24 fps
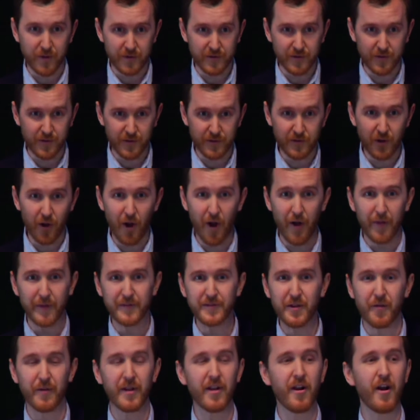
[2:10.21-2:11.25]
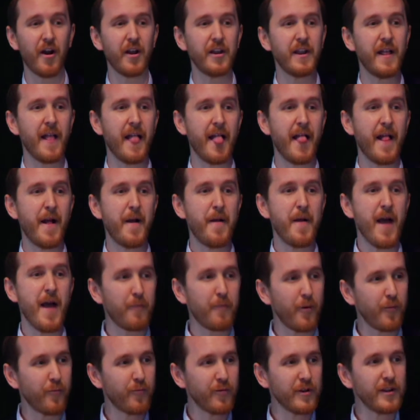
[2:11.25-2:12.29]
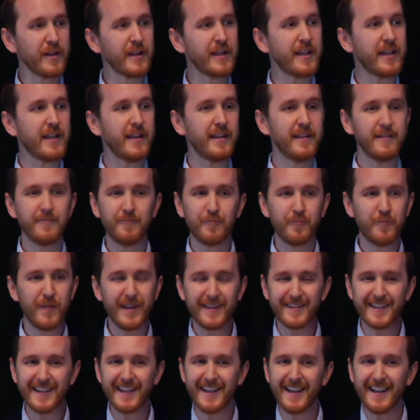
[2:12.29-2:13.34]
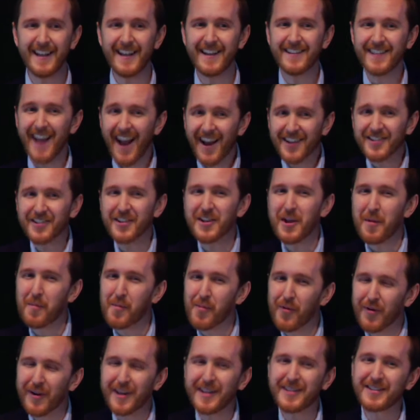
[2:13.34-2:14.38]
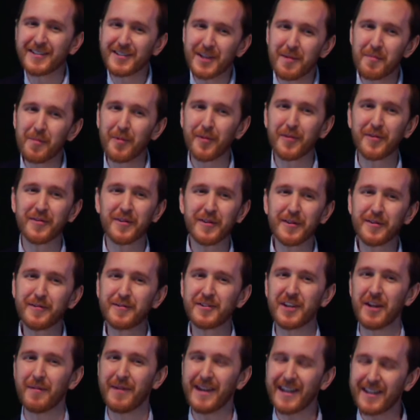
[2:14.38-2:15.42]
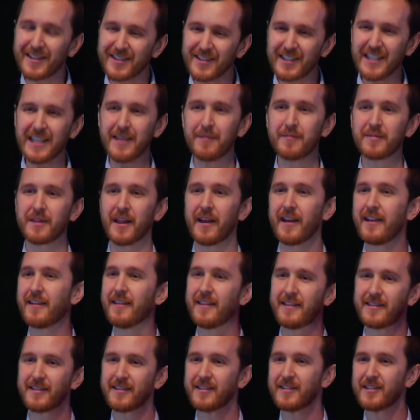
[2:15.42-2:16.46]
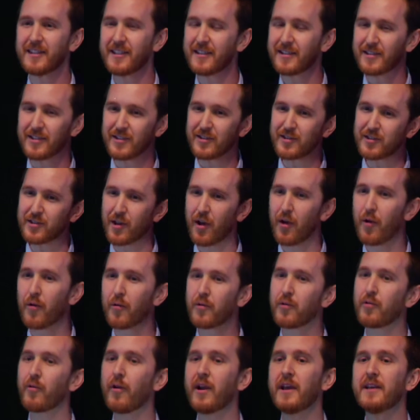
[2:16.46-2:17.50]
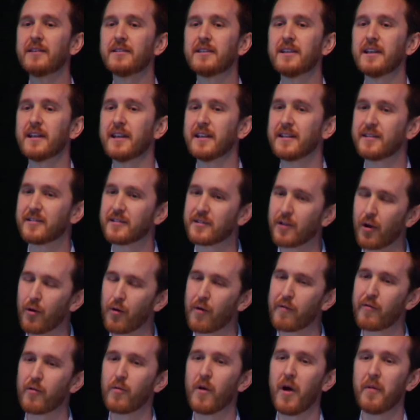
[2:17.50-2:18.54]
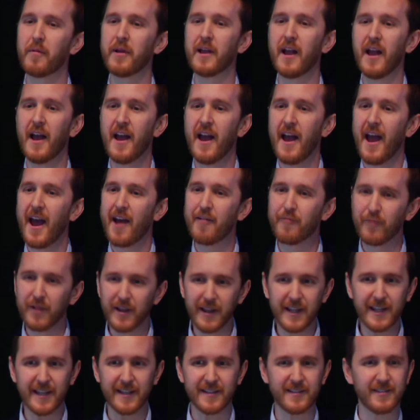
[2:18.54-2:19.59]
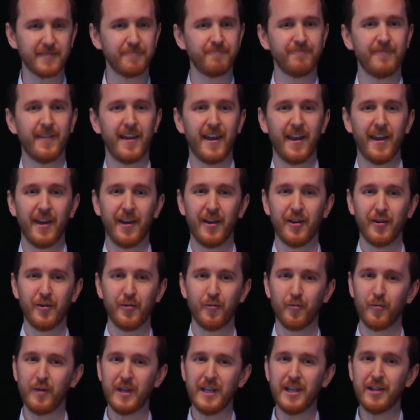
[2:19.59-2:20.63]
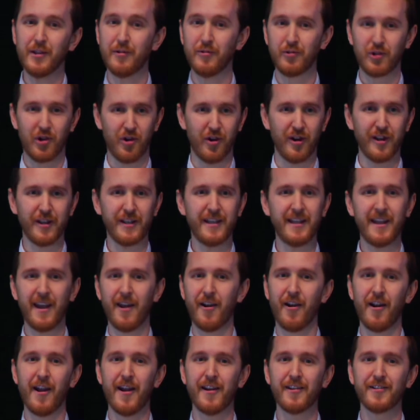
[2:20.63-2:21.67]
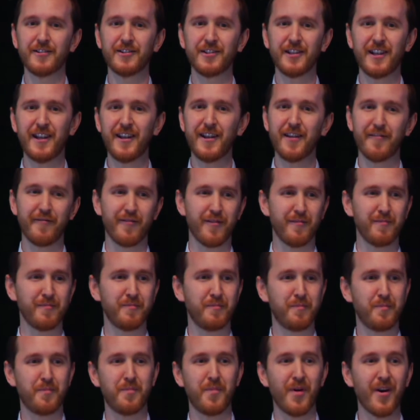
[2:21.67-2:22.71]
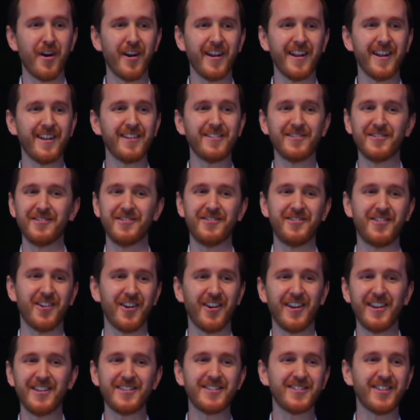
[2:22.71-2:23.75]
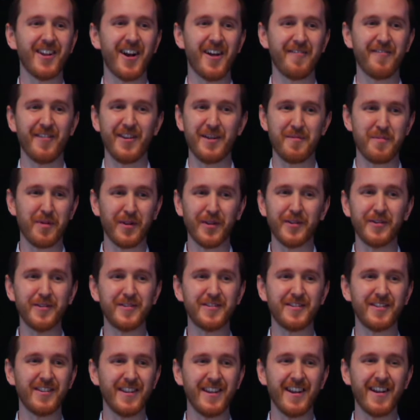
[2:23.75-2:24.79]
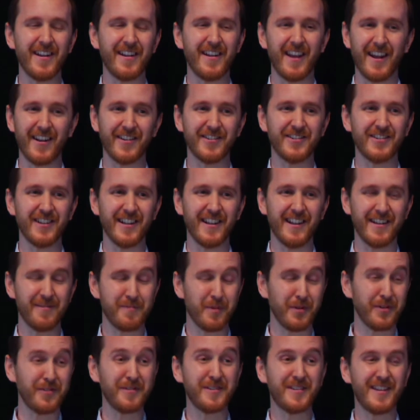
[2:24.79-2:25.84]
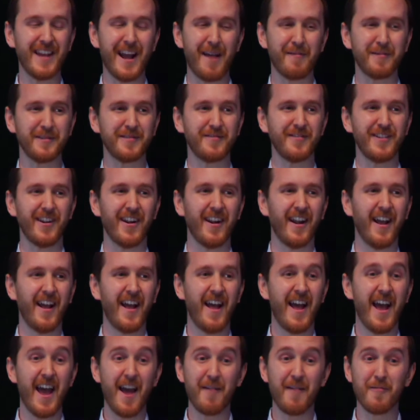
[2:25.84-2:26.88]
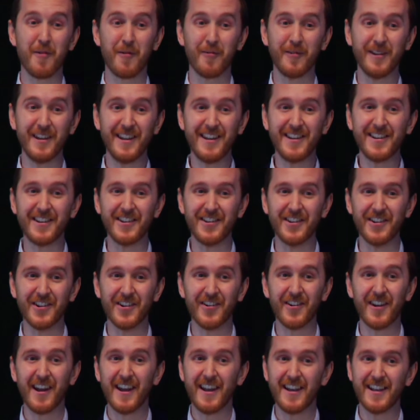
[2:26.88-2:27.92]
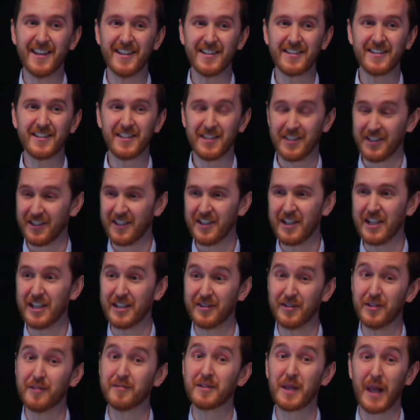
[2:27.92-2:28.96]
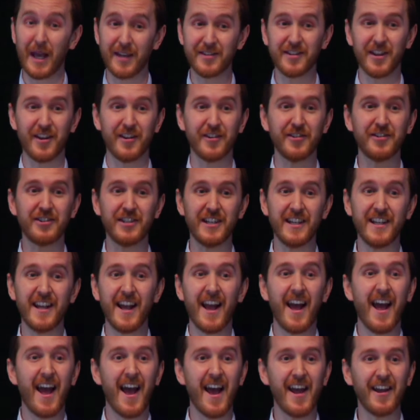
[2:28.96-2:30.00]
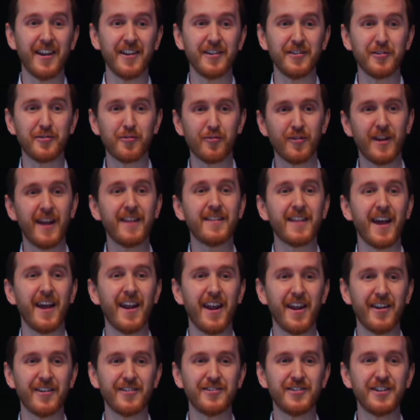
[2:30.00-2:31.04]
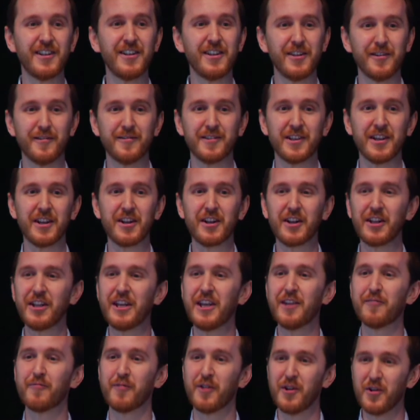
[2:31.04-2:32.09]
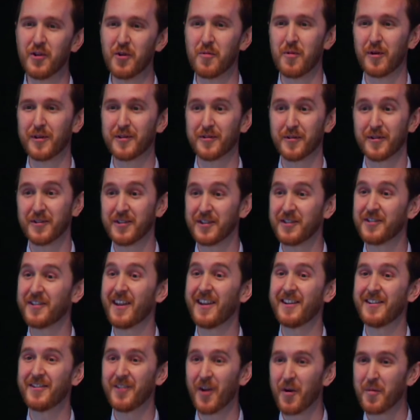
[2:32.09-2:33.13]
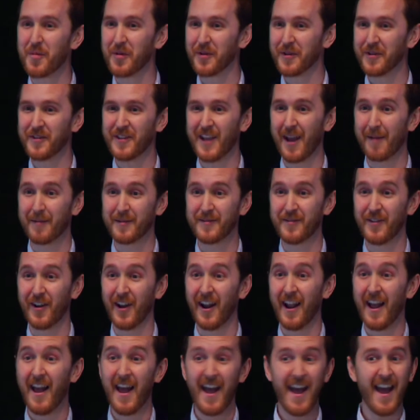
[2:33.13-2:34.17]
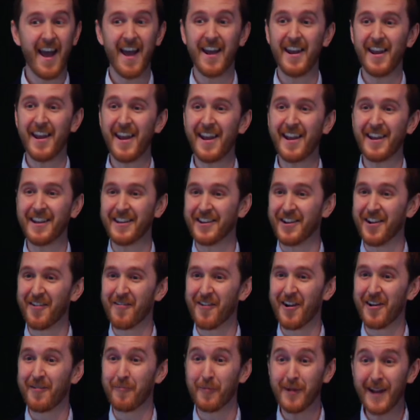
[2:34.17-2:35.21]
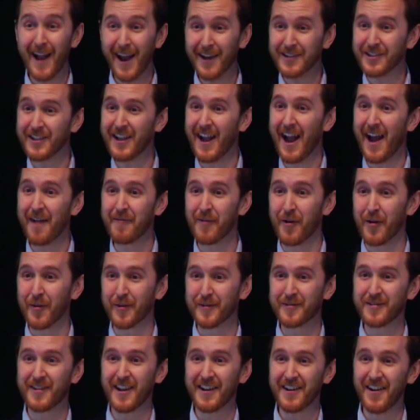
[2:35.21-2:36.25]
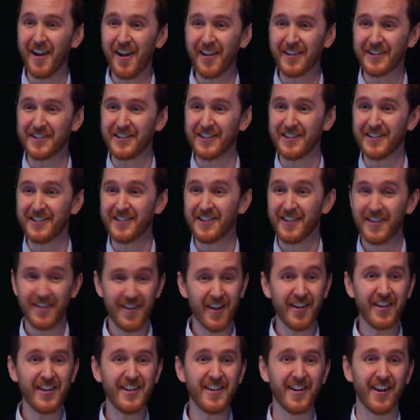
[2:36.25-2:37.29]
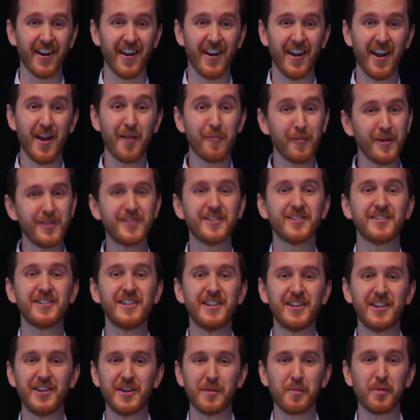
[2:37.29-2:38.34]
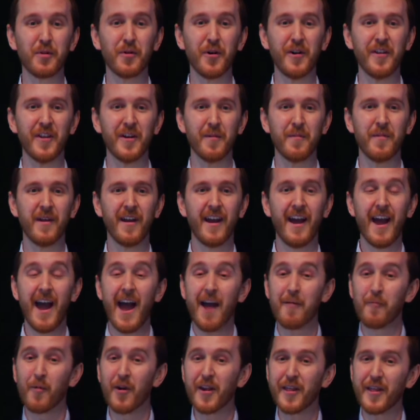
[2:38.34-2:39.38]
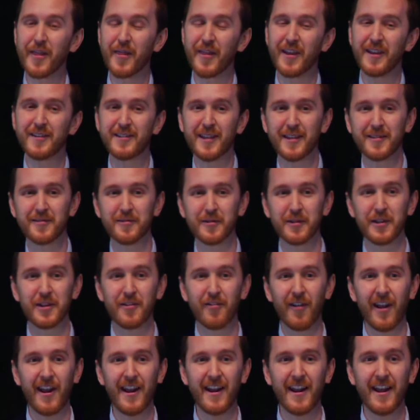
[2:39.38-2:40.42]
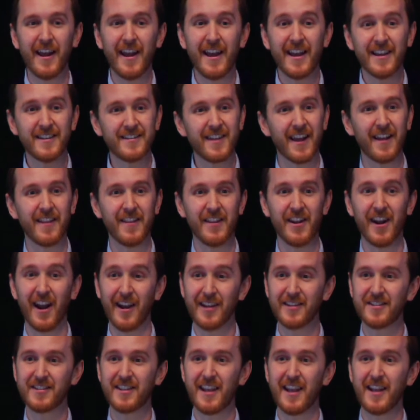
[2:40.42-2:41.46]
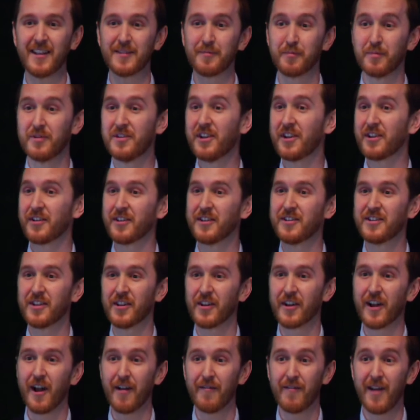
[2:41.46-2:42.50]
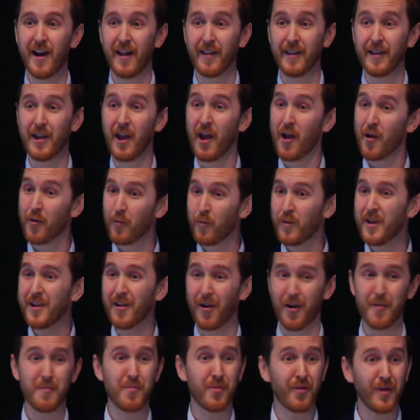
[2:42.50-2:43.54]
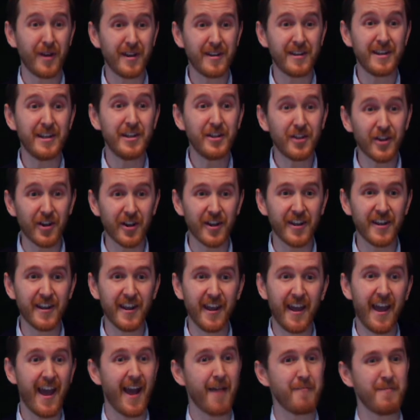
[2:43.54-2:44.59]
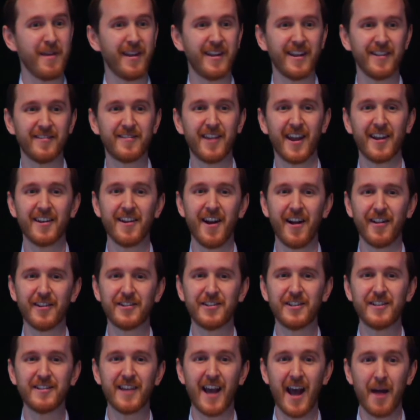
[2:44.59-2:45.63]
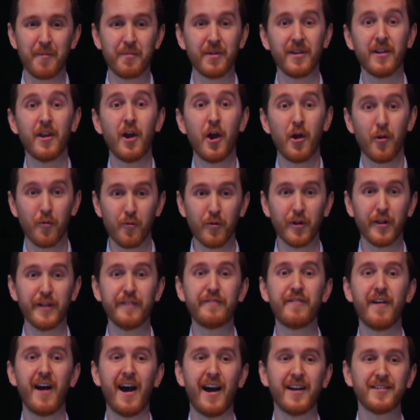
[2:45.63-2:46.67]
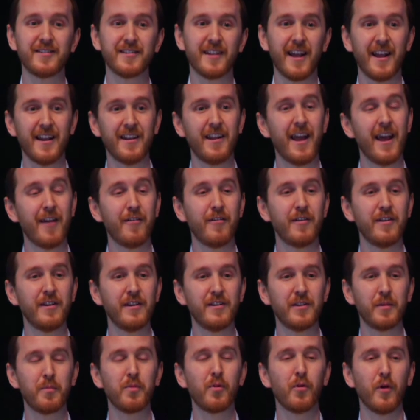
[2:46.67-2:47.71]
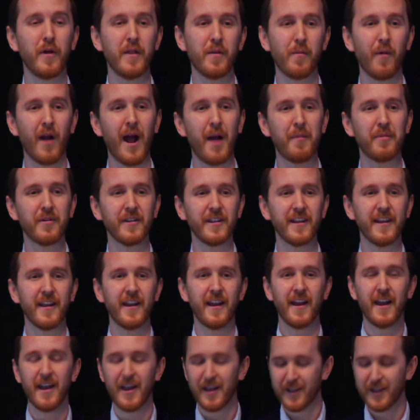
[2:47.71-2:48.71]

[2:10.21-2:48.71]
There's all this going on, and what really, it's actually a pretty simple solution. I mean, it seems like this is so crazy and it's so overwhelming, and really we currently get our energy from burning dirty stuff, and it pollutes the energy, it pollutes the atmosphere. And what we need to do is use less energy and create that energy using clean, renewable sources that don't pollute the atmosphere. And hey, you know what? We actually have all those technologies. They're here. We just need to deploy them. And one of the things that's really great is that in the United States, particularly Silicon Valley, we are pretty good at making technologies happen really fast and deploy them rapidly.